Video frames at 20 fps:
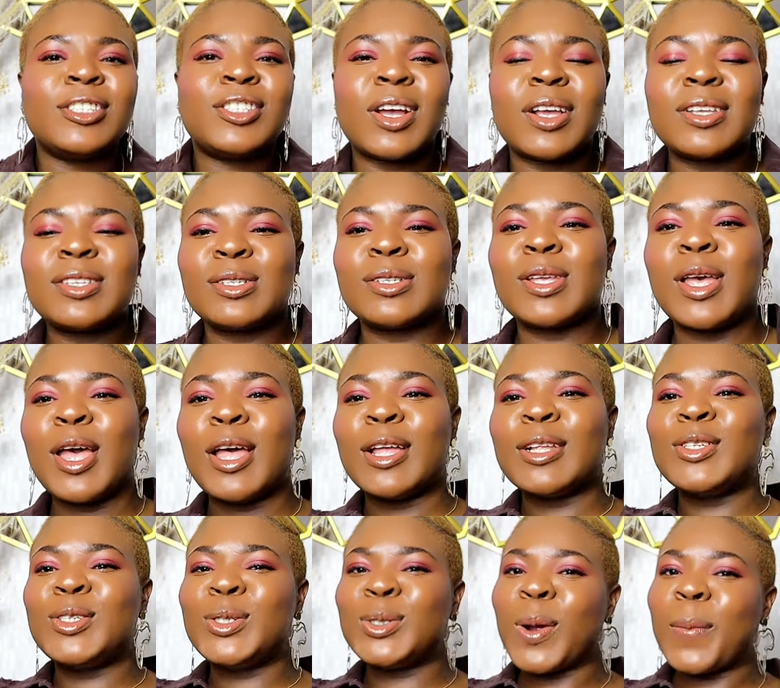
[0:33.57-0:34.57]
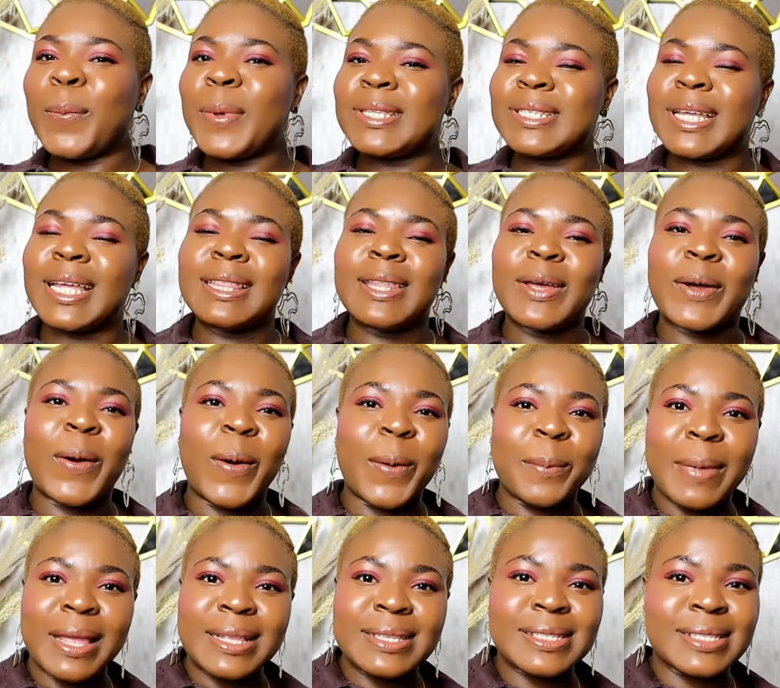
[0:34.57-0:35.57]
Just drop it in the
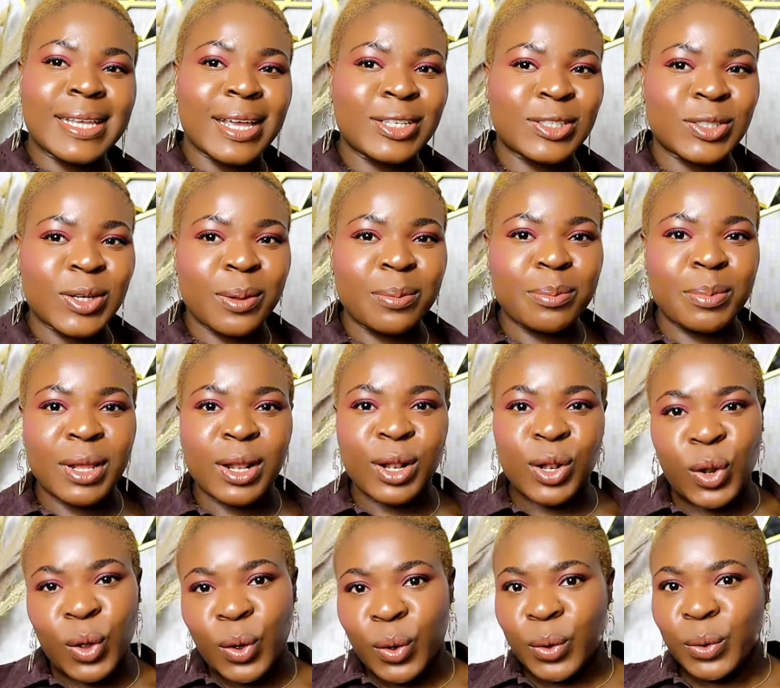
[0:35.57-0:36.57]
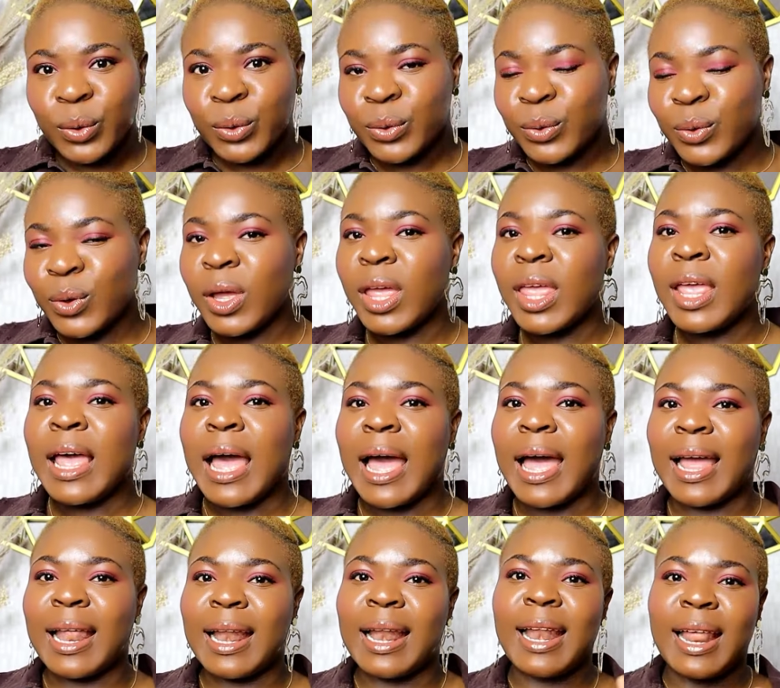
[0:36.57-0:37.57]
comment section below
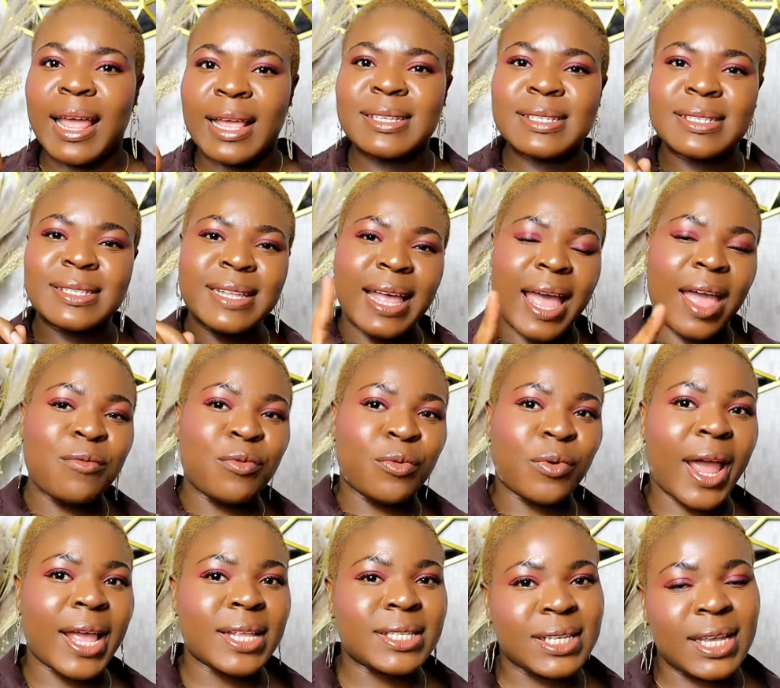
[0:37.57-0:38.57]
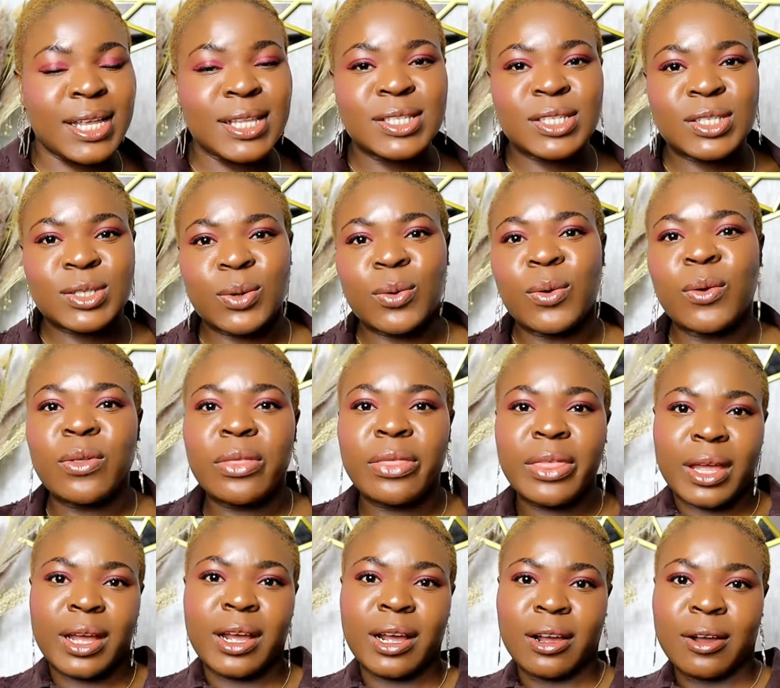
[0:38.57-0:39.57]
and let's dive right into
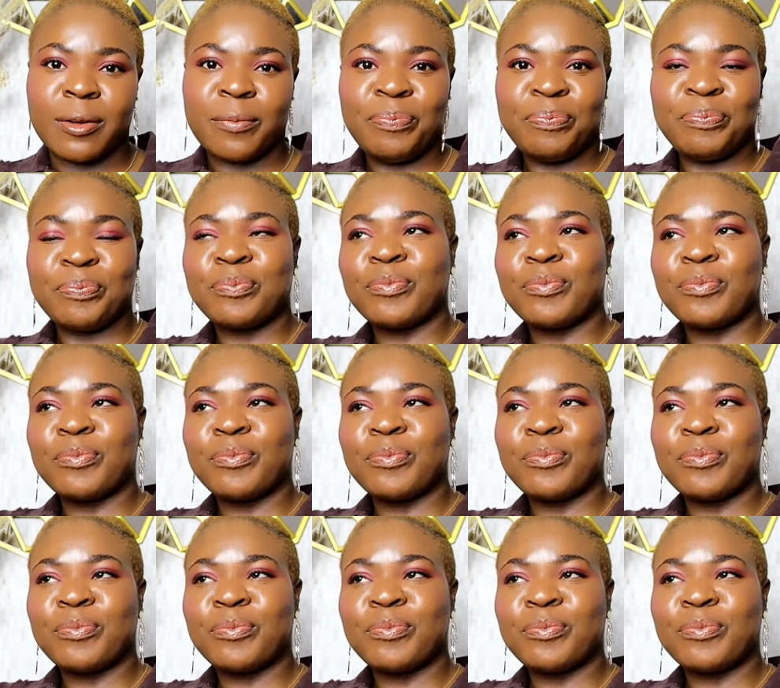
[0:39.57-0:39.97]
the